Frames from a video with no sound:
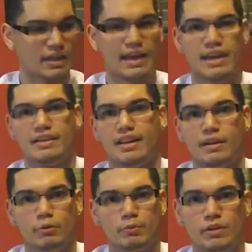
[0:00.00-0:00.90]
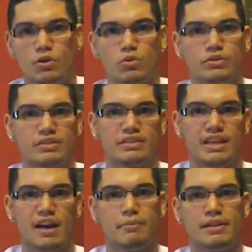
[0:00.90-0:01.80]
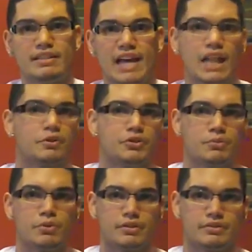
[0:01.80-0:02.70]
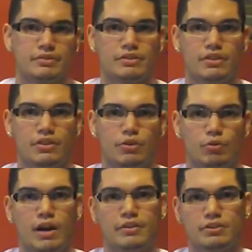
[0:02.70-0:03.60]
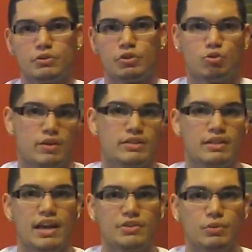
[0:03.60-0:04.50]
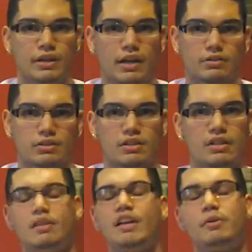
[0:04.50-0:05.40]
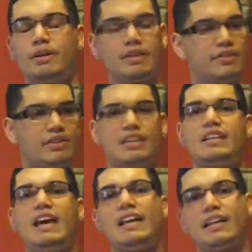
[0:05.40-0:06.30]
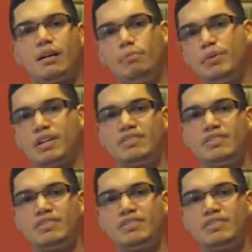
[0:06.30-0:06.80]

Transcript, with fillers: And it would be cool to see how many calories you burn throughout those crazy ass workouts. Anyway, the kid had like a billion